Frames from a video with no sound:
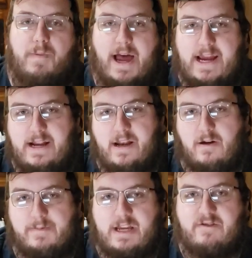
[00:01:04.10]
buying
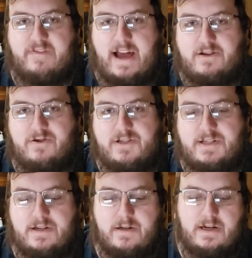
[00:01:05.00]
a manufactured
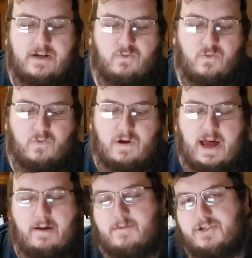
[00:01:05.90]
still, and
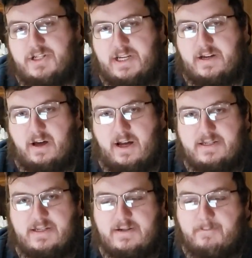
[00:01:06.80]
how much did it
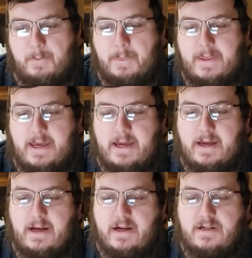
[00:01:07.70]
cost?
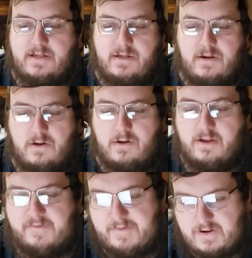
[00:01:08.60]
So
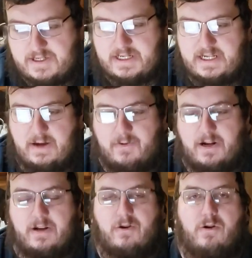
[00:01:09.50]
the first thing that we're
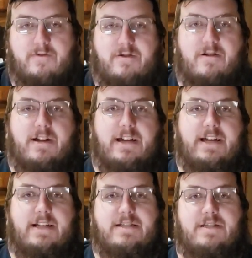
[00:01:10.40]
gonna go over
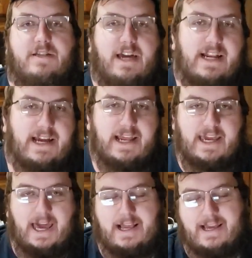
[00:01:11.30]
is you gotta get a
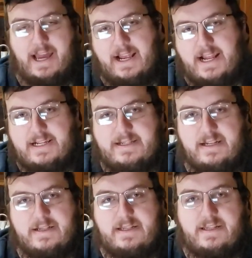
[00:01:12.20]
keg. You gotta get a
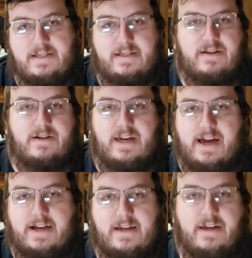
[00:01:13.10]
stainless steel
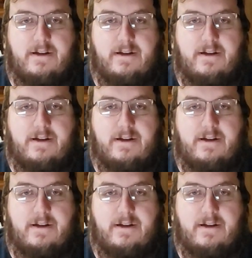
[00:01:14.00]
keg.